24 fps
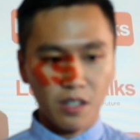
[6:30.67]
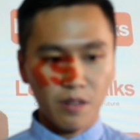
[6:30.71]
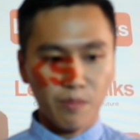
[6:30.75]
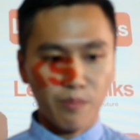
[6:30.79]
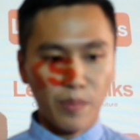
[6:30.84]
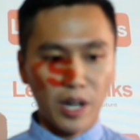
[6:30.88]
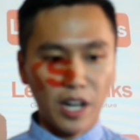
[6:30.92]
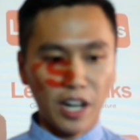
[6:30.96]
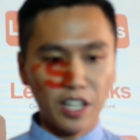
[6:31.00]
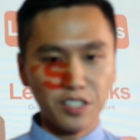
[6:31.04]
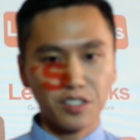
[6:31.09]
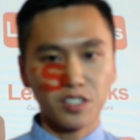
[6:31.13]

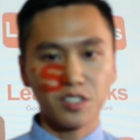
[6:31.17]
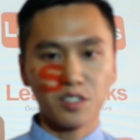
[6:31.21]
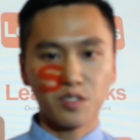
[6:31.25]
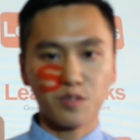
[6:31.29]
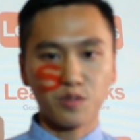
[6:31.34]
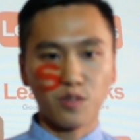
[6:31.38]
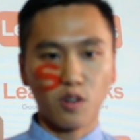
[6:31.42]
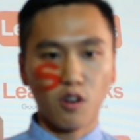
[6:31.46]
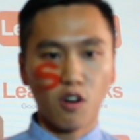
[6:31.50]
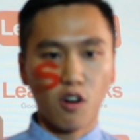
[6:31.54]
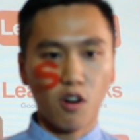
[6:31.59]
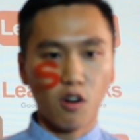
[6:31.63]
my lessons
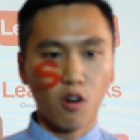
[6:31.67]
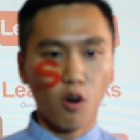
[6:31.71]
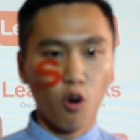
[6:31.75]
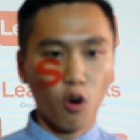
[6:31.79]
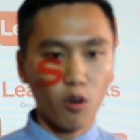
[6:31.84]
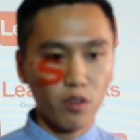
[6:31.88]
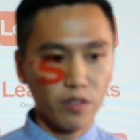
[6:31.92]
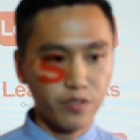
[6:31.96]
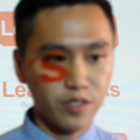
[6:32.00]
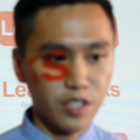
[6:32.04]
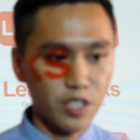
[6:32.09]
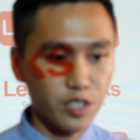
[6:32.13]
for all
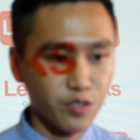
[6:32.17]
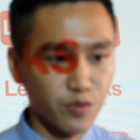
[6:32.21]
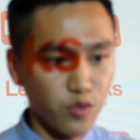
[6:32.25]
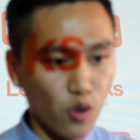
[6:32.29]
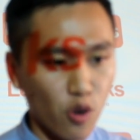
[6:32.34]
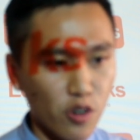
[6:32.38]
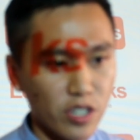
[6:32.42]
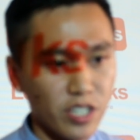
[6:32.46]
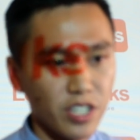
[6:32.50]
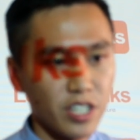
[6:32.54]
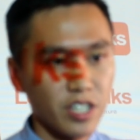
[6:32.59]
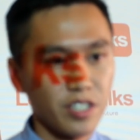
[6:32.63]
of these
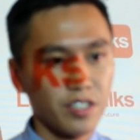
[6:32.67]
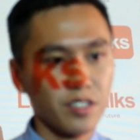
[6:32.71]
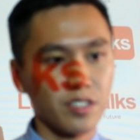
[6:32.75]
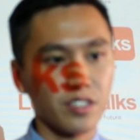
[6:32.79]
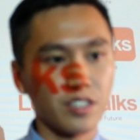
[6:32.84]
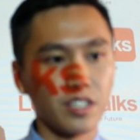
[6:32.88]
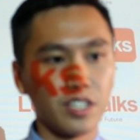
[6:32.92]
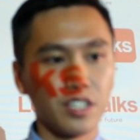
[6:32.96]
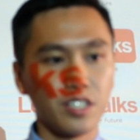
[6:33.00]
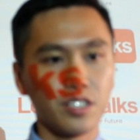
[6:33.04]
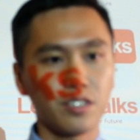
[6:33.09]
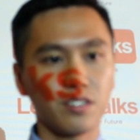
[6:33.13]
4 years
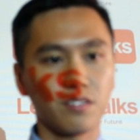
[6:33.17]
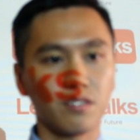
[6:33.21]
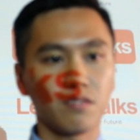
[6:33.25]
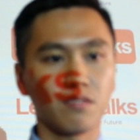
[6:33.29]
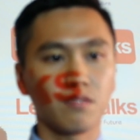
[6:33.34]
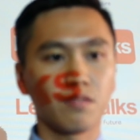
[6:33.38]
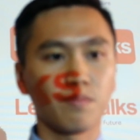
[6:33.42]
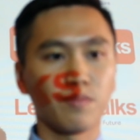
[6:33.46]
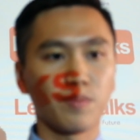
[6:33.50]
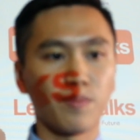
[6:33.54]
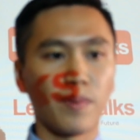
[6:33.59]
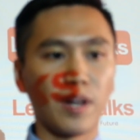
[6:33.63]
is,
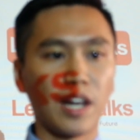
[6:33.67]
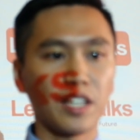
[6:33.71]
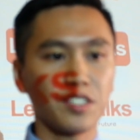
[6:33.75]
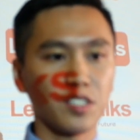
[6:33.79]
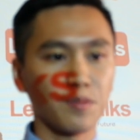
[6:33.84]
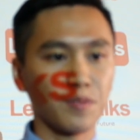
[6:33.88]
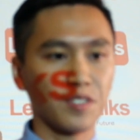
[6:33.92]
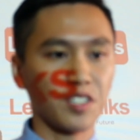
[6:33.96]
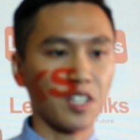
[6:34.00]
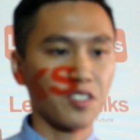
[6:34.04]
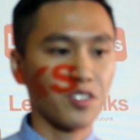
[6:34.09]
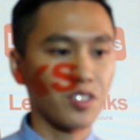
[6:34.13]
my lesson
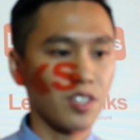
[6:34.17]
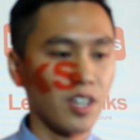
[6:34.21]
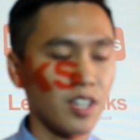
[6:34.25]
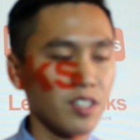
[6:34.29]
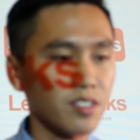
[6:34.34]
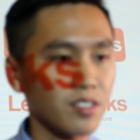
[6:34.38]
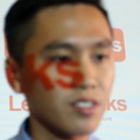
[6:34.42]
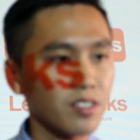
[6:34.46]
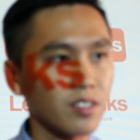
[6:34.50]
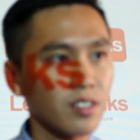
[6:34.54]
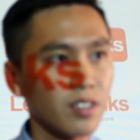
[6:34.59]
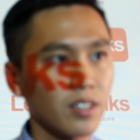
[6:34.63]
of
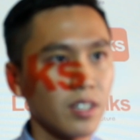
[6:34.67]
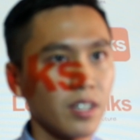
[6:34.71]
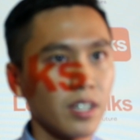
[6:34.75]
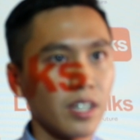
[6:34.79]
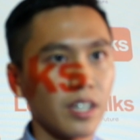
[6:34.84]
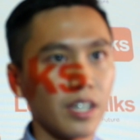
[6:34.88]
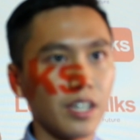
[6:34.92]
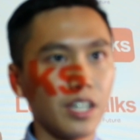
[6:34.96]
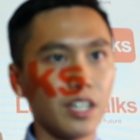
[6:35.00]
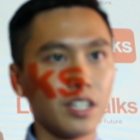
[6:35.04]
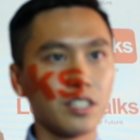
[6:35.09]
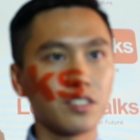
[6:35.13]
success
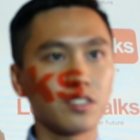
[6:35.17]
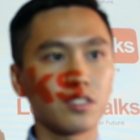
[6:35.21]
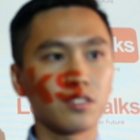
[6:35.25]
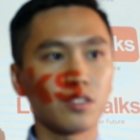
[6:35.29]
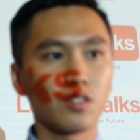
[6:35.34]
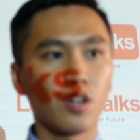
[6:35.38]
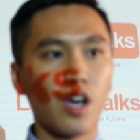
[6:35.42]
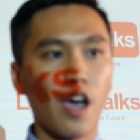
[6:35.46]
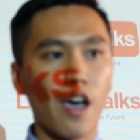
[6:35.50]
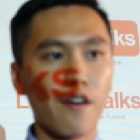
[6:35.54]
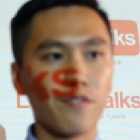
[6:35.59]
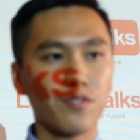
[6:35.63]
is
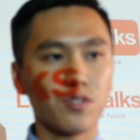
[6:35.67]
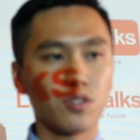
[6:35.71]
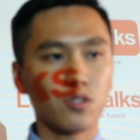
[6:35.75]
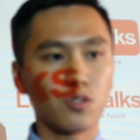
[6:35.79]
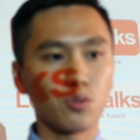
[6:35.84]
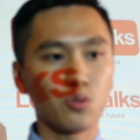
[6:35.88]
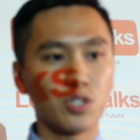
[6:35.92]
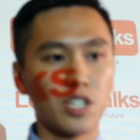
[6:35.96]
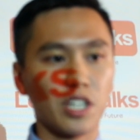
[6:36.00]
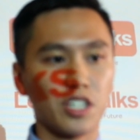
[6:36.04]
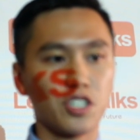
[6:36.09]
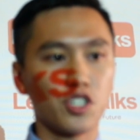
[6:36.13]
you have
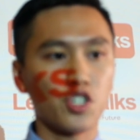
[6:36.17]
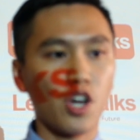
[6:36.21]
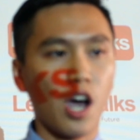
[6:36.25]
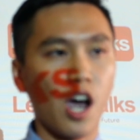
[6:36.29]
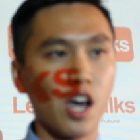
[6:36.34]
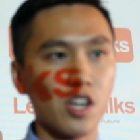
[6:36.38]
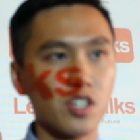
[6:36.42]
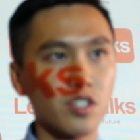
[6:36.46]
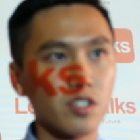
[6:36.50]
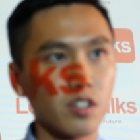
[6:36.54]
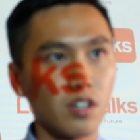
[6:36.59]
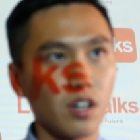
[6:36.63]
to take
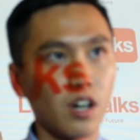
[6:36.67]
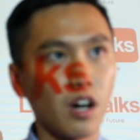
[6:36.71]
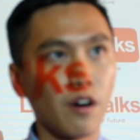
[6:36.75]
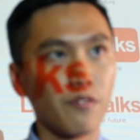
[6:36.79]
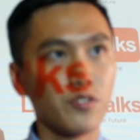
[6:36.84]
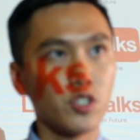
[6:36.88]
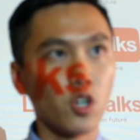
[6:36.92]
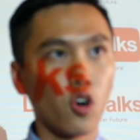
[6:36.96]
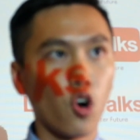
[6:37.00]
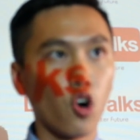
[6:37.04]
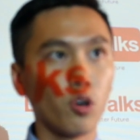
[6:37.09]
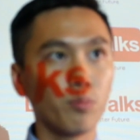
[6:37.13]
charge of
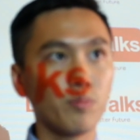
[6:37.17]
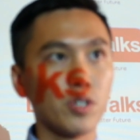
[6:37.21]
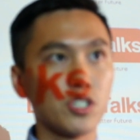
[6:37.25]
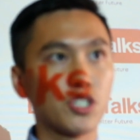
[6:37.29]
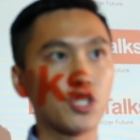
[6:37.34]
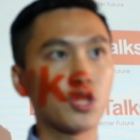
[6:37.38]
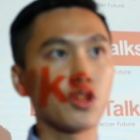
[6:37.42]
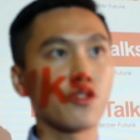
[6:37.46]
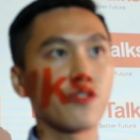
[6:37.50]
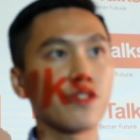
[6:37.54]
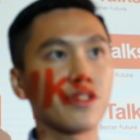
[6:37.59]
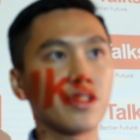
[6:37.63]
your own
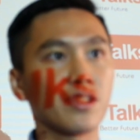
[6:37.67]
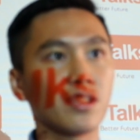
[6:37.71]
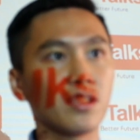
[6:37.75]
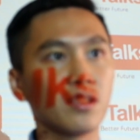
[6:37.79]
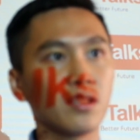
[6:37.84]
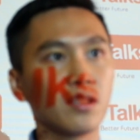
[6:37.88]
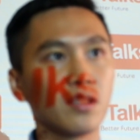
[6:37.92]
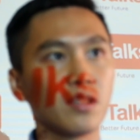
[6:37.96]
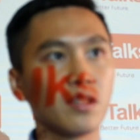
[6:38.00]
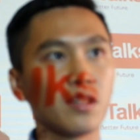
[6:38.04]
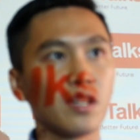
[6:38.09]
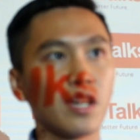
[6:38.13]
maturity
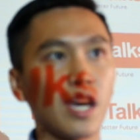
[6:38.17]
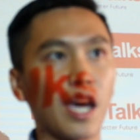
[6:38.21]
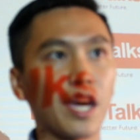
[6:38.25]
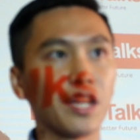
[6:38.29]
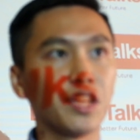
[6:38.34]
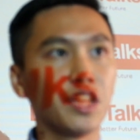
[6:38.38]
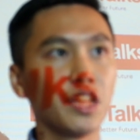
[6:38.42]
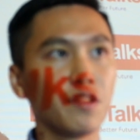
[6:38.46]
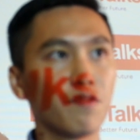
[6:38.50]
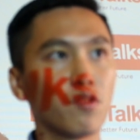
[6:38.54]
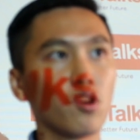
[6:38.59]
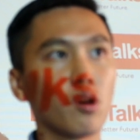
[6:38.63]

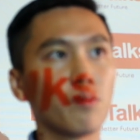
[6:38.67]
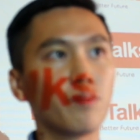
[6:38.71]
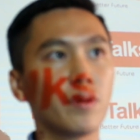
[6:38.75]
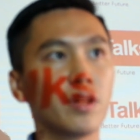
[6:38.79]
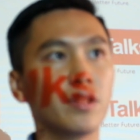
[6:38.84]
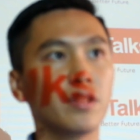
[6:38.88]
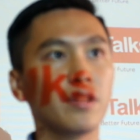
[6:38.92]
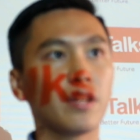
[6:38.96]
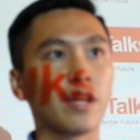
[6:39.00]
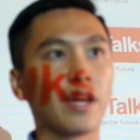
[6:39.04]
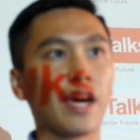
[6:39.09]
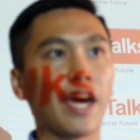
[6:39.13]
and
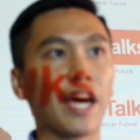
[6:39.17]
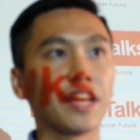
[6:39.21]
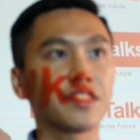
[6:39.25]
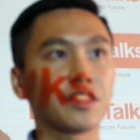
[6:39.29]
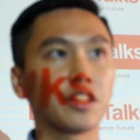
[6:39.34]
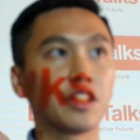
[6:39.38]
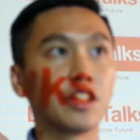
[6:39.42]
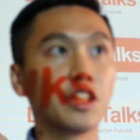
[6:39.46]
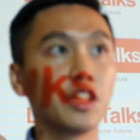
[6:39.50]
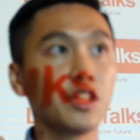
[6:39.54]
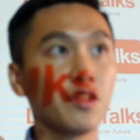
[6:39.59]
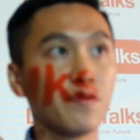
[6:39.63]
development as
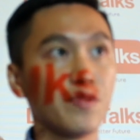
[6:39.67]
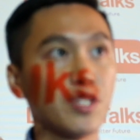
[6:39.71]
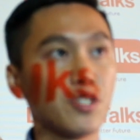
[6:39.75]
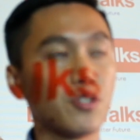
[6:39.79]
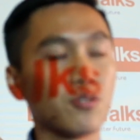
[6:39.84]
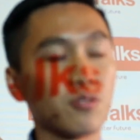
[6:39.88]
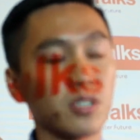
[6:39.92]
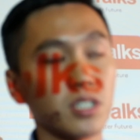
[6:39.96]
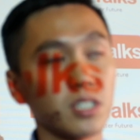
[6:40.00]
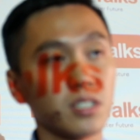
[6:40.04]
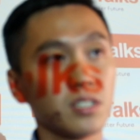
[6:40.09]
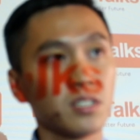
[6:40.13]
an
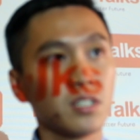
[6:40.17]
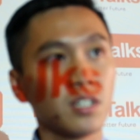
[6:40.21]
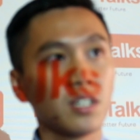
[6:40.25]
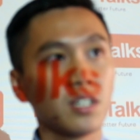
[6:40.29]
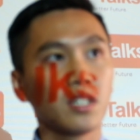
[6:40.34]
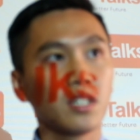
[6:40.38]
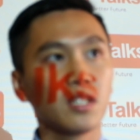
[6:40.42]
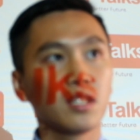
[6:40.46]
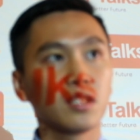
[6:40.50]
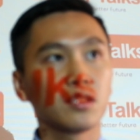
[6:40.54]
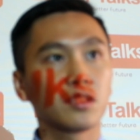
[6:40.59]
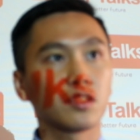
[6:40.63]
individual,
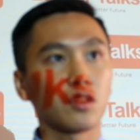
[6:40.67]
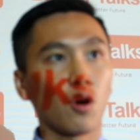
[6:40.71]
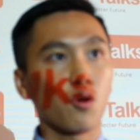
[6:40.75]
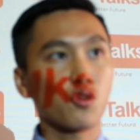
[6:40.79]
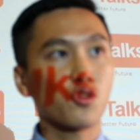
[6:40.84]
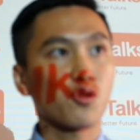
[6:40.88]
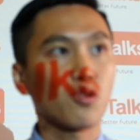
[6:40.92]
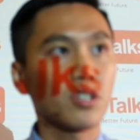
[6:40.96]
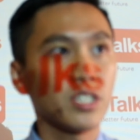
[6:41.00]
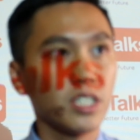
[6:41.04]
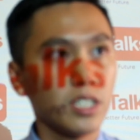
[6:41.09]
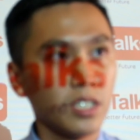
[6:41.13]

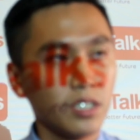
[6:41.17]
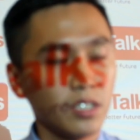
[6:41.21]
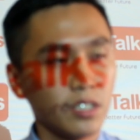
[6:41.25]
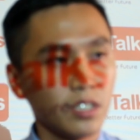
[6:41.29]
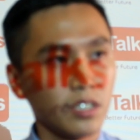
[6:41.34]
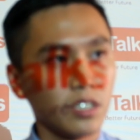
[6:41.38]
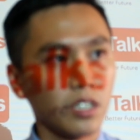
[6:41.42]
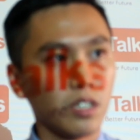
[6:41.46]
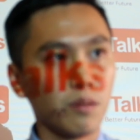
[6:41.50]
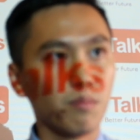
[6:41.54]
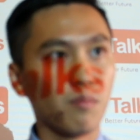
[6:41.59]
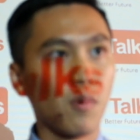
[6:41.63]
socially,
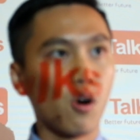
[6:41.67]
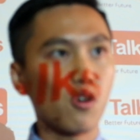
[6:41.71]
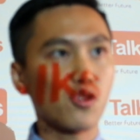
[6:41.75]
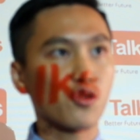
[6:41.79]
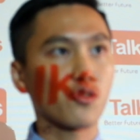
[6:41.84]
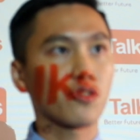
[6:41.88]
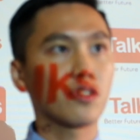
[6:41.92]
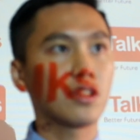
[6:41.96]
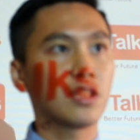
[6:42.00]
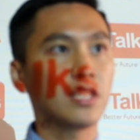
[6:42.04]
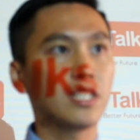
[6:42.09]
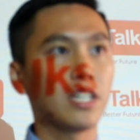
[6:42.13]

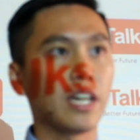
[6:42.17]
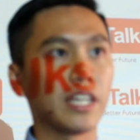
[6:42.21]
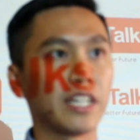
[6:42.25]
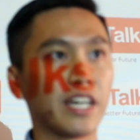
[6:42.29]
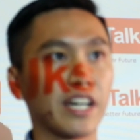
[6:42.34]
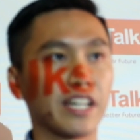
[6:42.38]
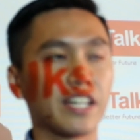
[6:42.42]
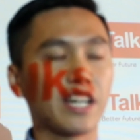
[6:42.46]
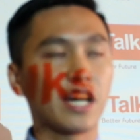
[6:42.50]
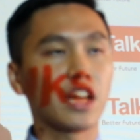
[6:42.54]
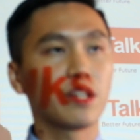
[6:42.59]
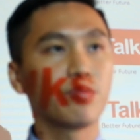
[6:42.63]
emotionally, and
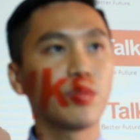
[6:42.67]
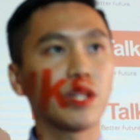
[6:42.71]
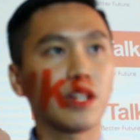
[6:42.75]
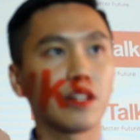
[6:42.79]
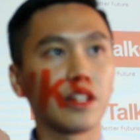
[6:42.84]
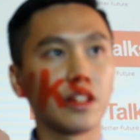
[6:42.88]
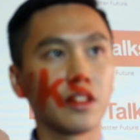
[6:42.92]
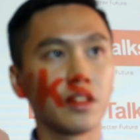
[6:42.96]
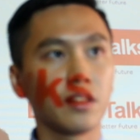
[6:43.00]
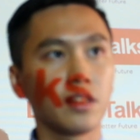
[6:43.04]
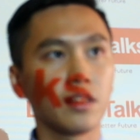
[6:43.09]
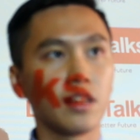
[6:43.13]

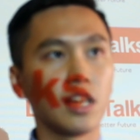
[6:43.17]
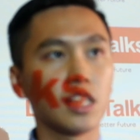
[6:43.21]
academically.